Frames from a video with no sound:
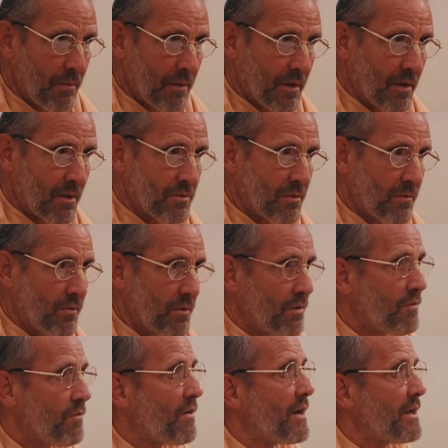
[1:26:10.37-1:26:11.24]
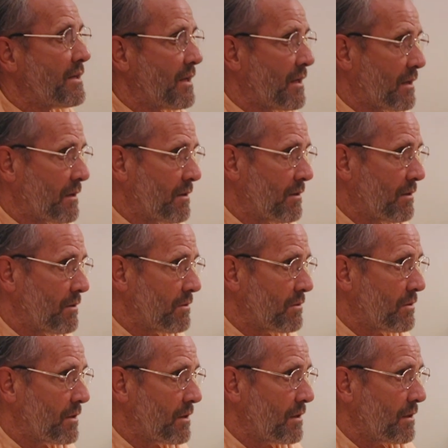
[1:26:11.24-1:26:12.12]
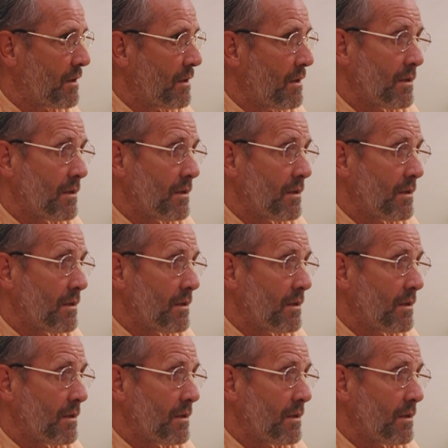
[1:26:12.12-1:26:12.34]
because of your fighting, you see.